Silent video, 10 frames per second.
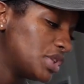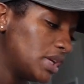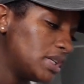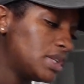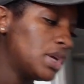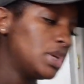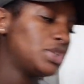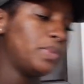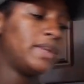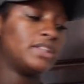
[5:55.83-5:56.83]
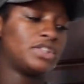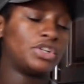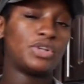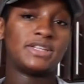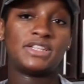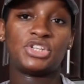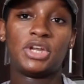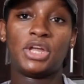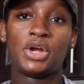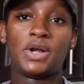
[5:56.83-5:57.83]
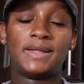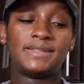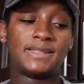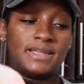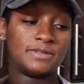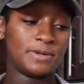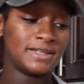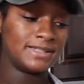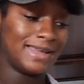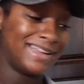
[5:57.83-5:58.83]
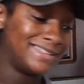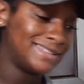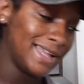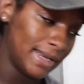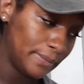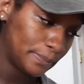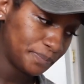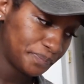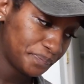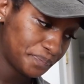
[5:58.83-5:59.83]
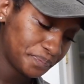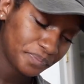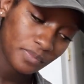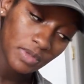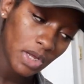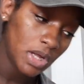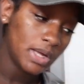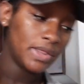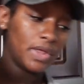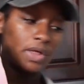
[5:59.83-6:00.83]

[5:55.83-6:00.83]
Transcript: these so we can start transitioning her into these, because like I said, the